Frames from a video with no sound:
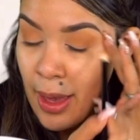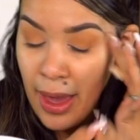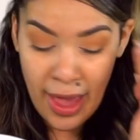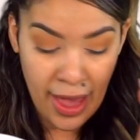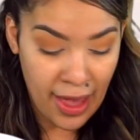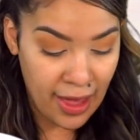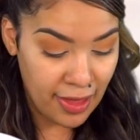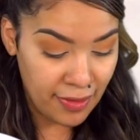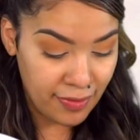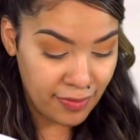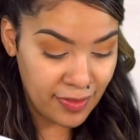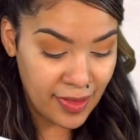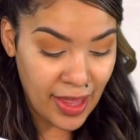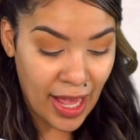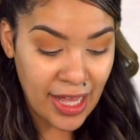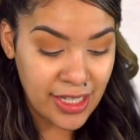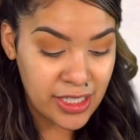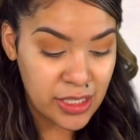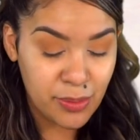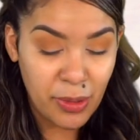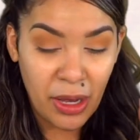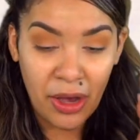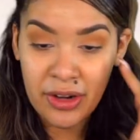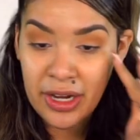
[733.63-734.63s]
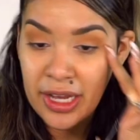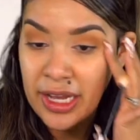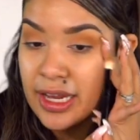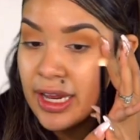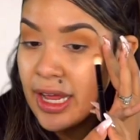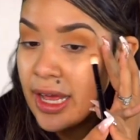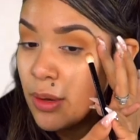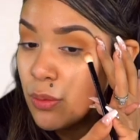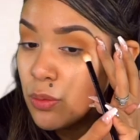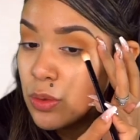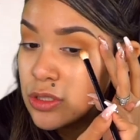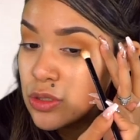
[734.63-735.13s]
and that's about
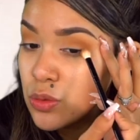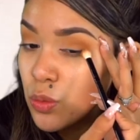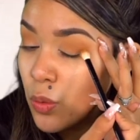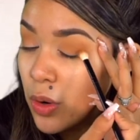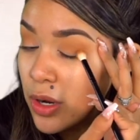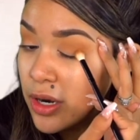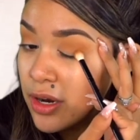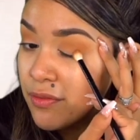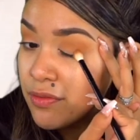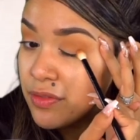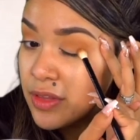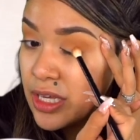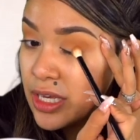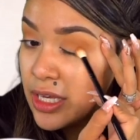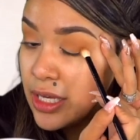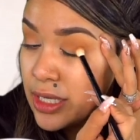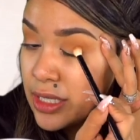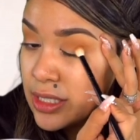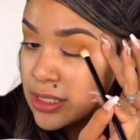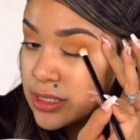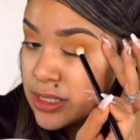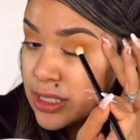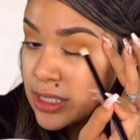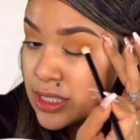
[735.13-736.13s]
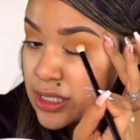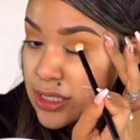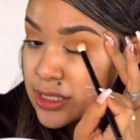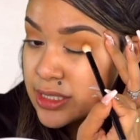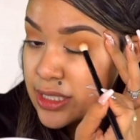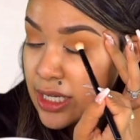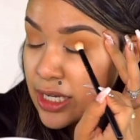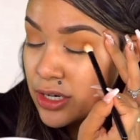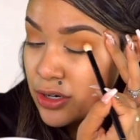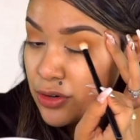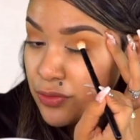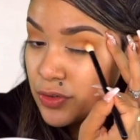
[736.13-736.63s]
it. It was one of the
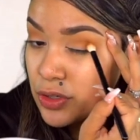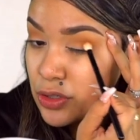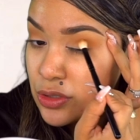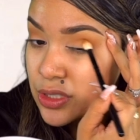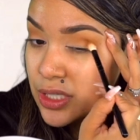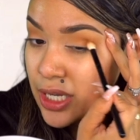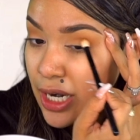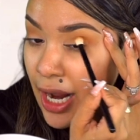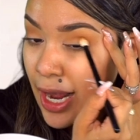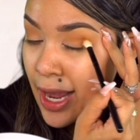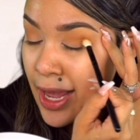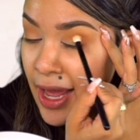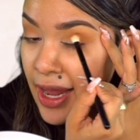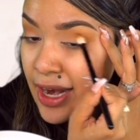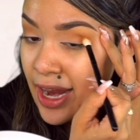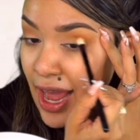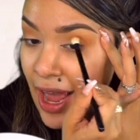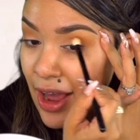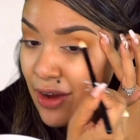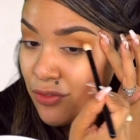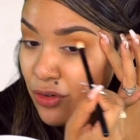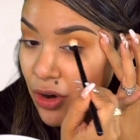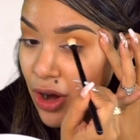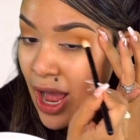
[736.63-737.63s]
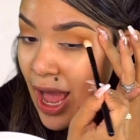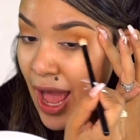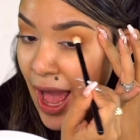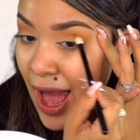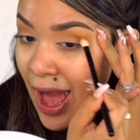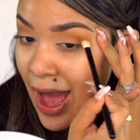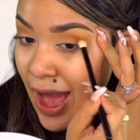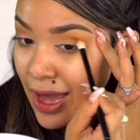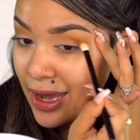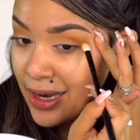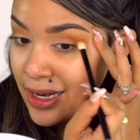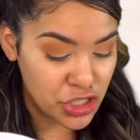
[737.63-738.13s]
easiest interviews that I had ever
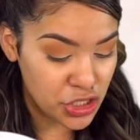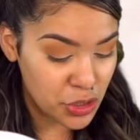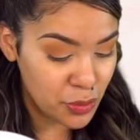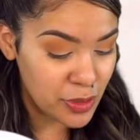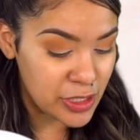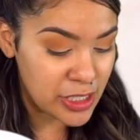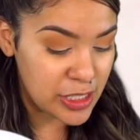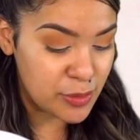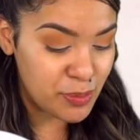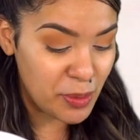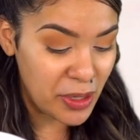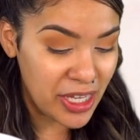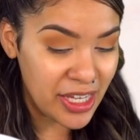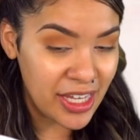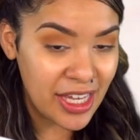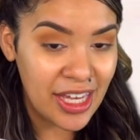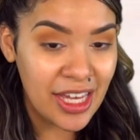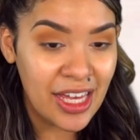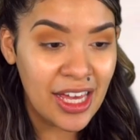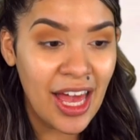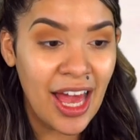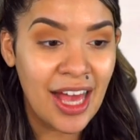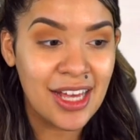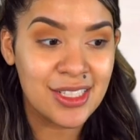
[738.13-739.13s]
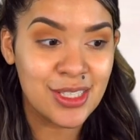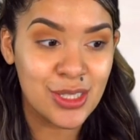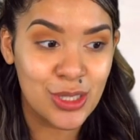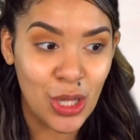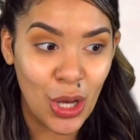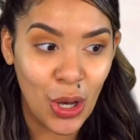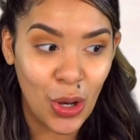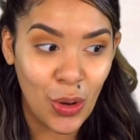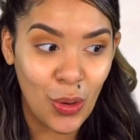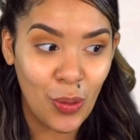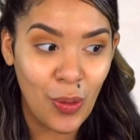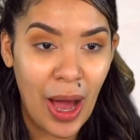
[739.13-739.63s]
had. She was speaking as
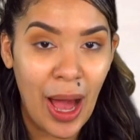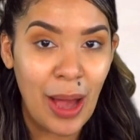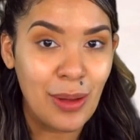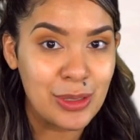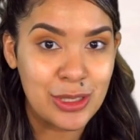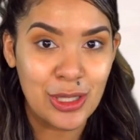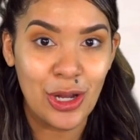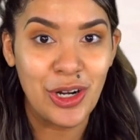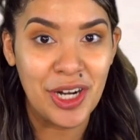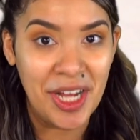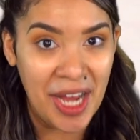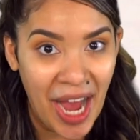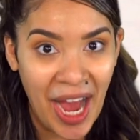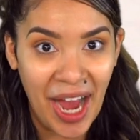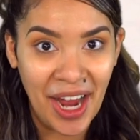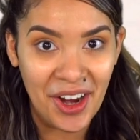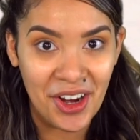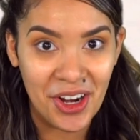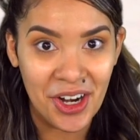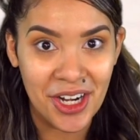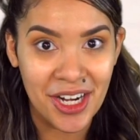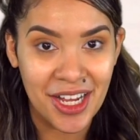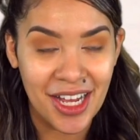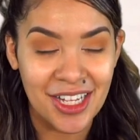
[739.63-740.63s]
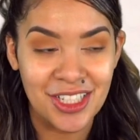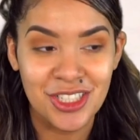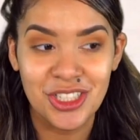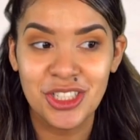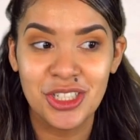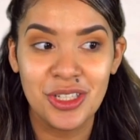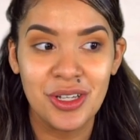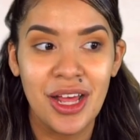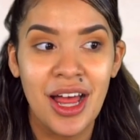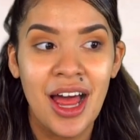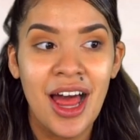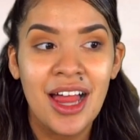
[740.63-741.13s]
though I was already hired, and
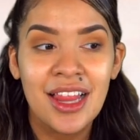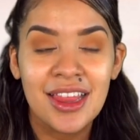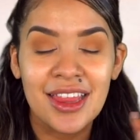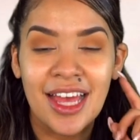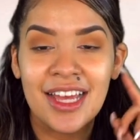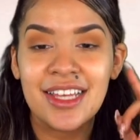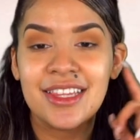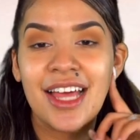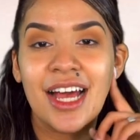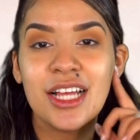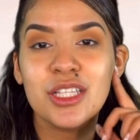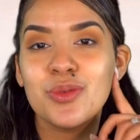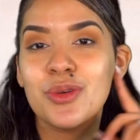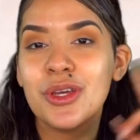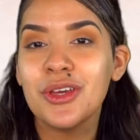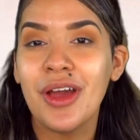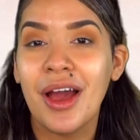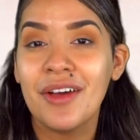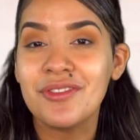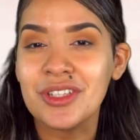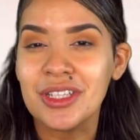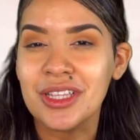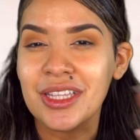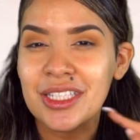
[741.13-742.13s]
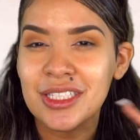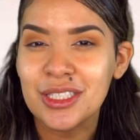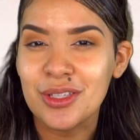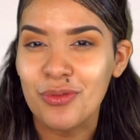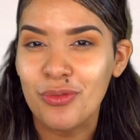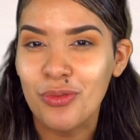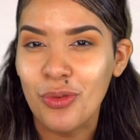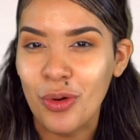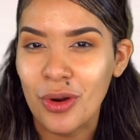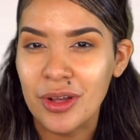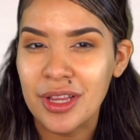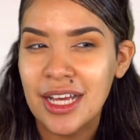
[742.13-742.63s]
she, like, that's what you have to
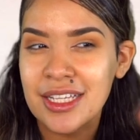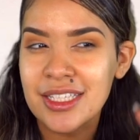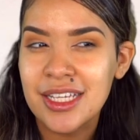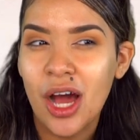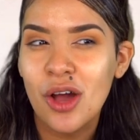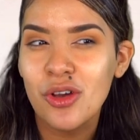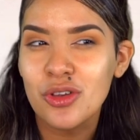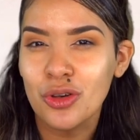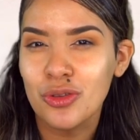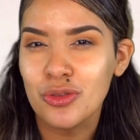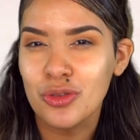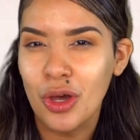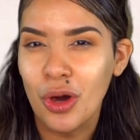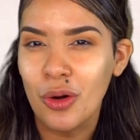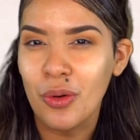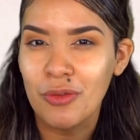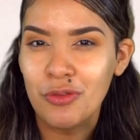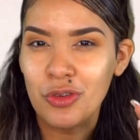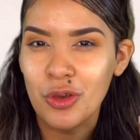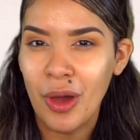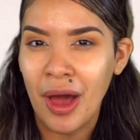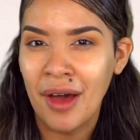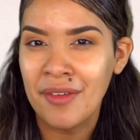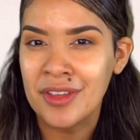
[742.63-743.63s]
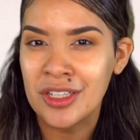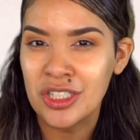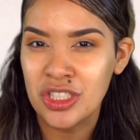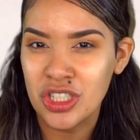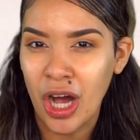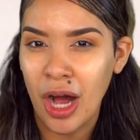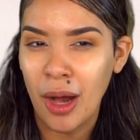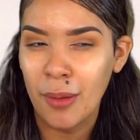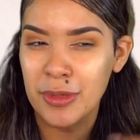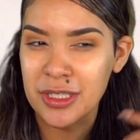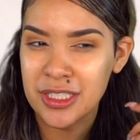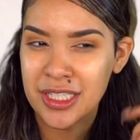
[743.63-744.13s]
listen for. That's how you'll know if you have the
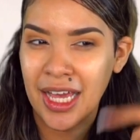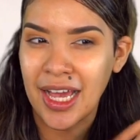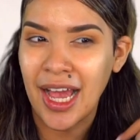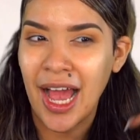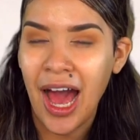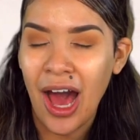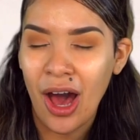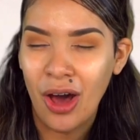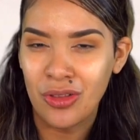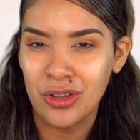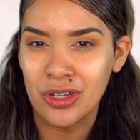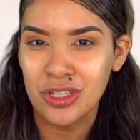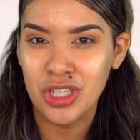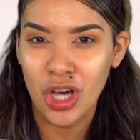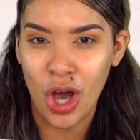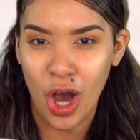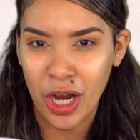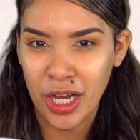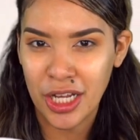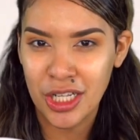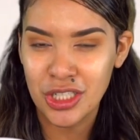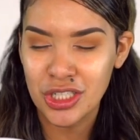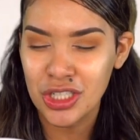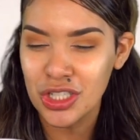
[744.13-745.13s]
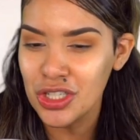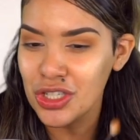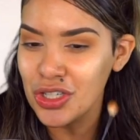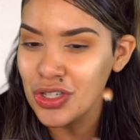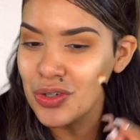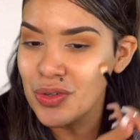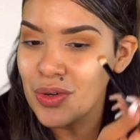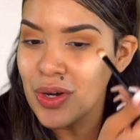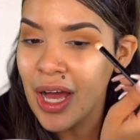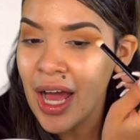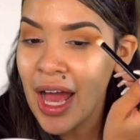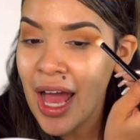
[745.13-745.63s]
job, is like how they're talking to
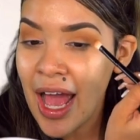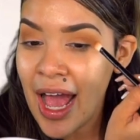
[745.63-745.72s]
you.